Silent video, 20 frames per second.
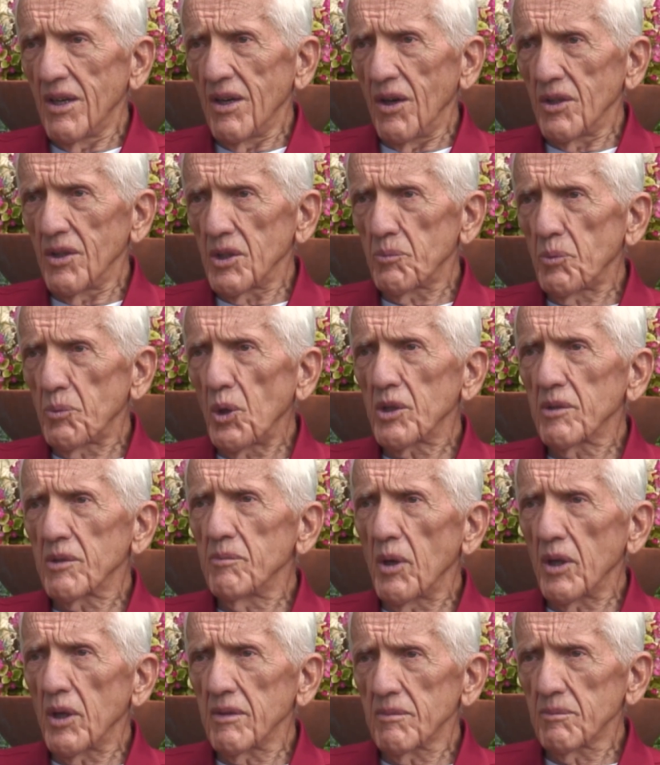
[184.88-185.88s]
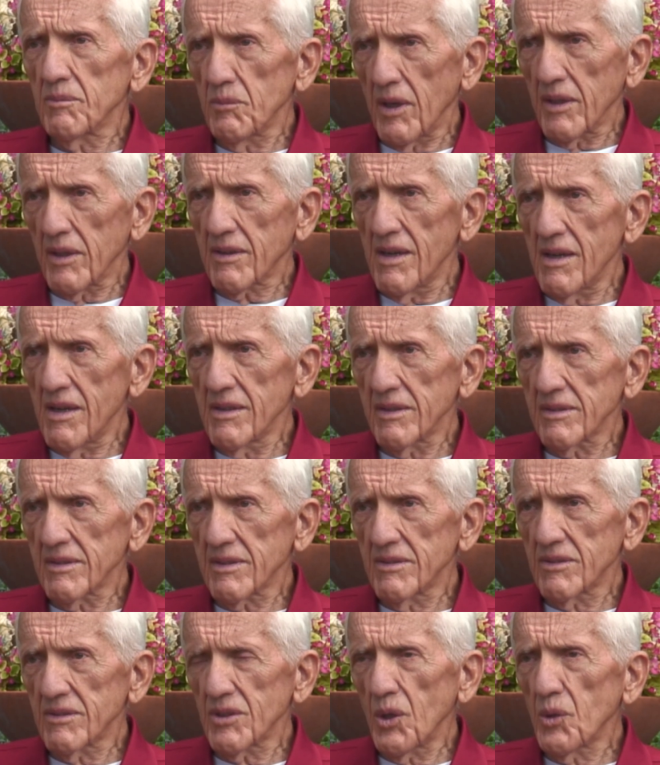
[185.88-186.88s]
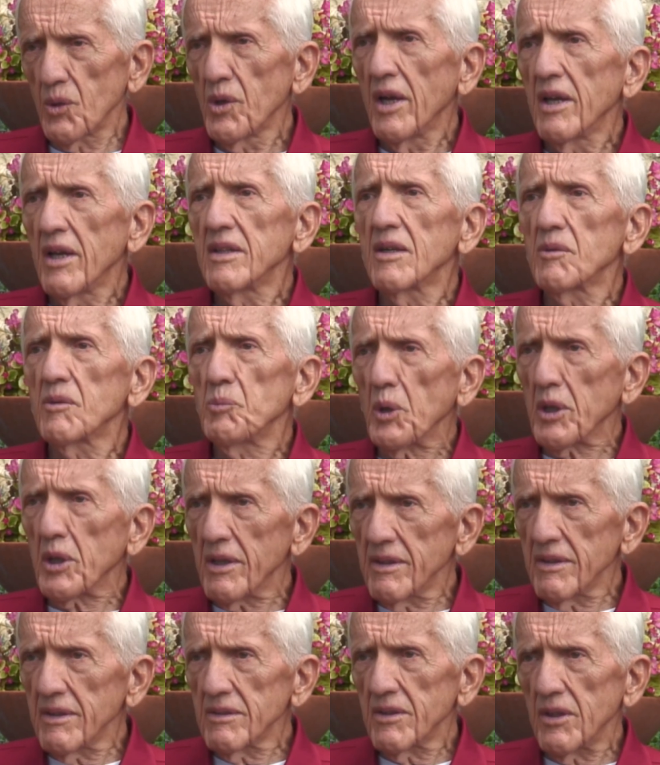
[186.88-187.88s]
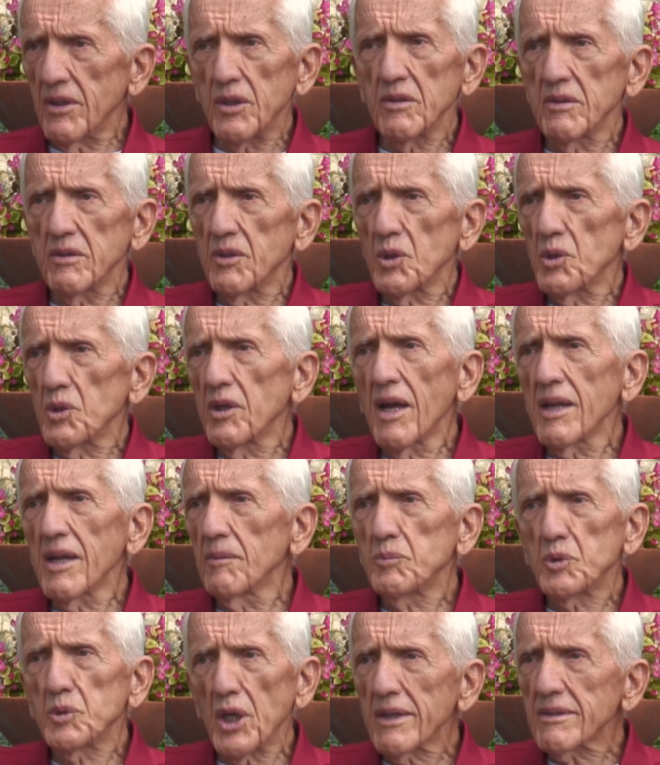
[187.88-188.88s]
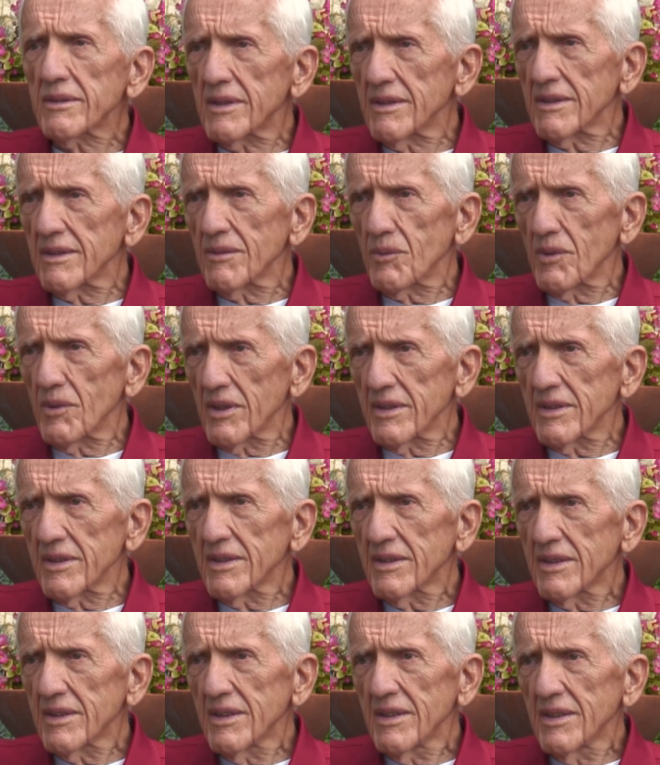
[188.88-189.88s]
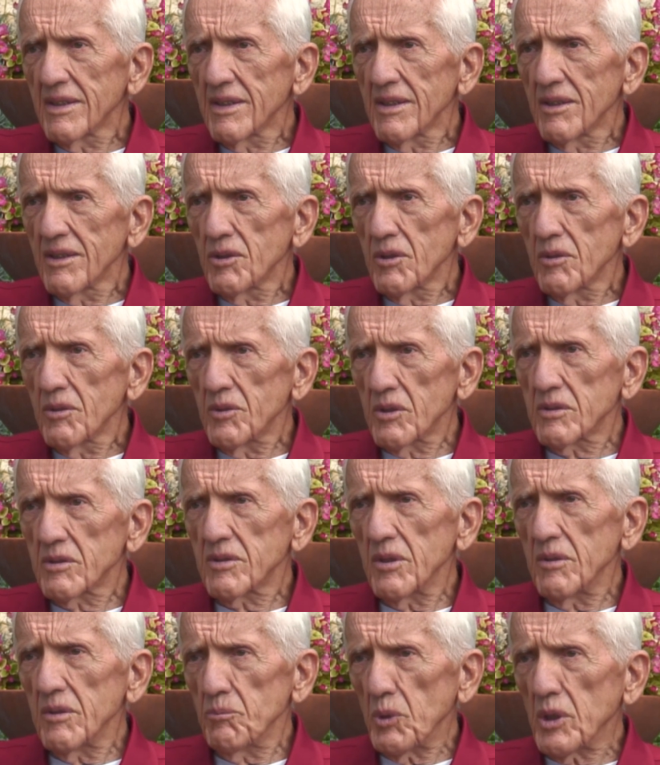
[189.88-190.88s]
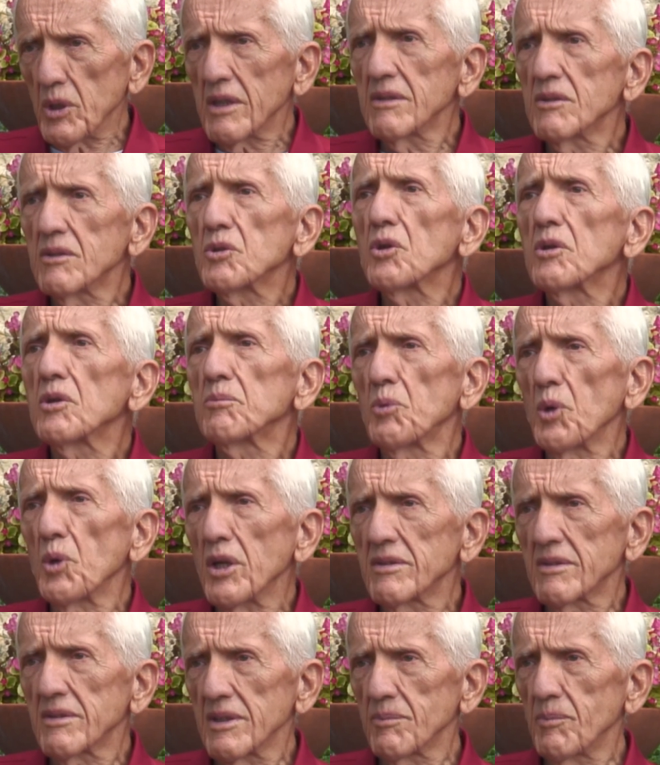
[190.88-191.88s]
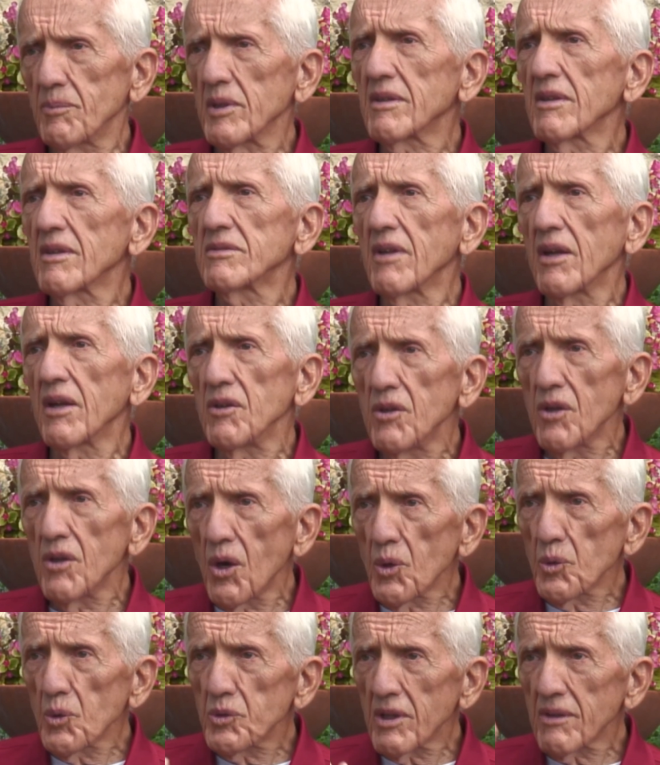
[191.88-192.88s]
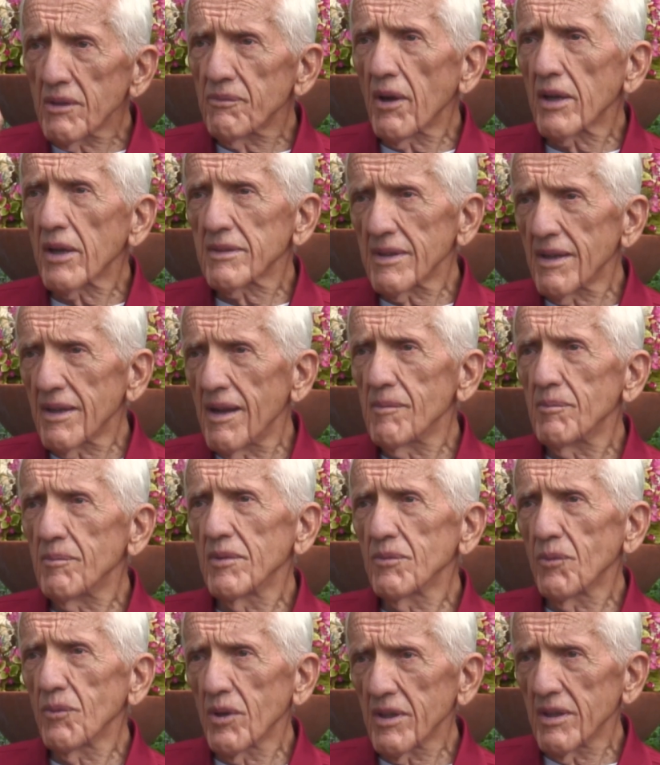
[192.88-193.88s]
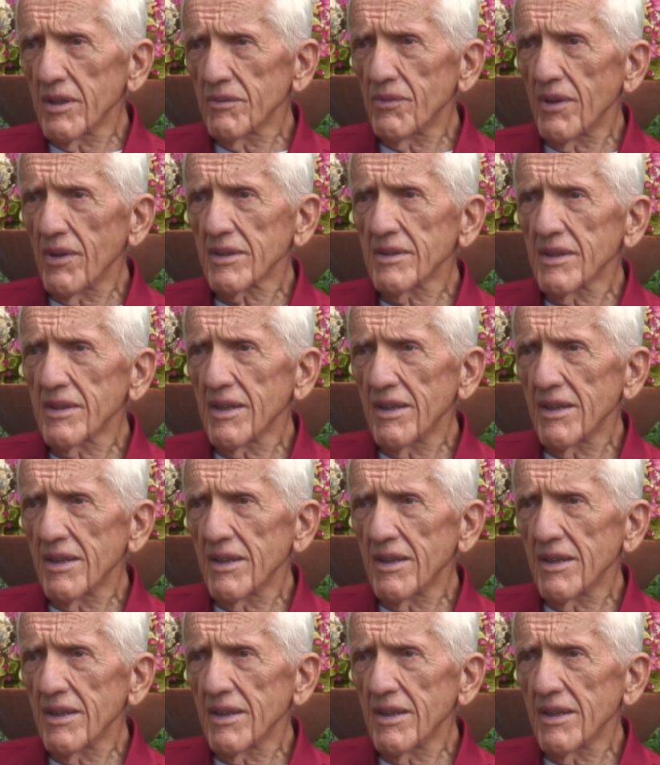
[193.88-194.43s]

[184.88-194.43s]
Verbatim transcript: on the part of my, my colleagues. And so they're beginning, they're, they're not objecting really. They're beginning to embrace this because they know the effect it, what effect it